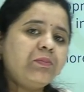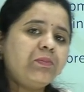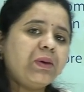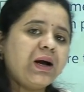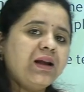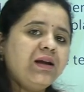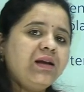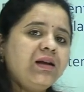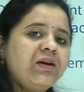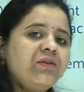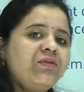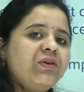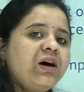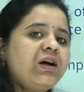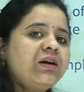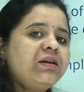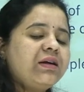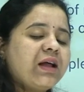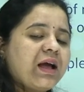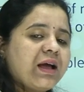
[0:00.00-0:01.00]

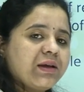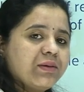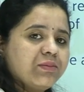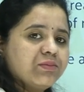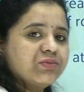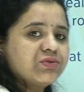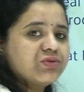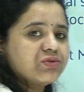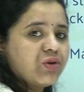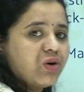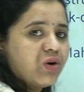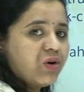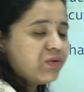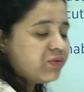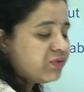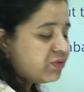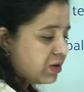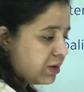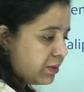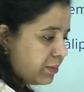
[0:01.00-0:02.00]
Pallava times
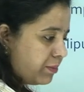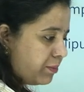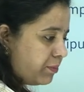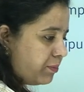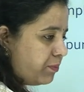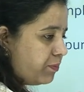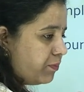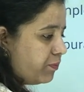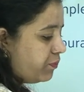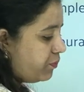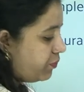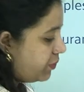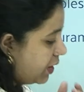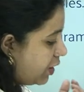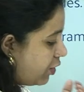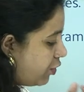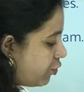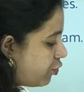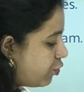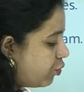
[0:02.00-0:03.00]
of
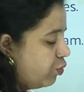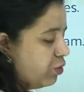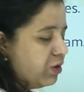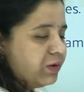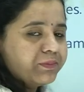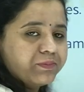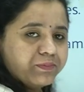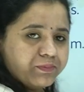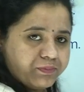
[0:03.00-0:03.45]
rule